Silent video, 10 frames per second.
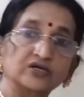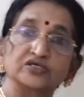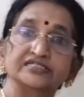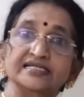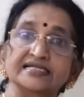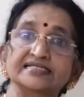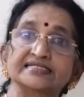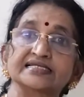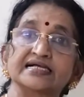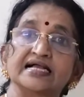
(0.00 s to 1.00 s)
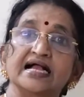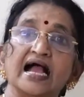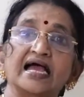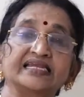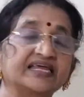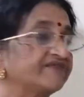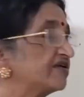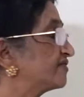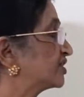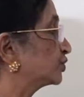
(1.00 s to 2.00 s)
questions, and
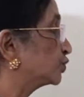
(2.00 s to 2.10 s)
even with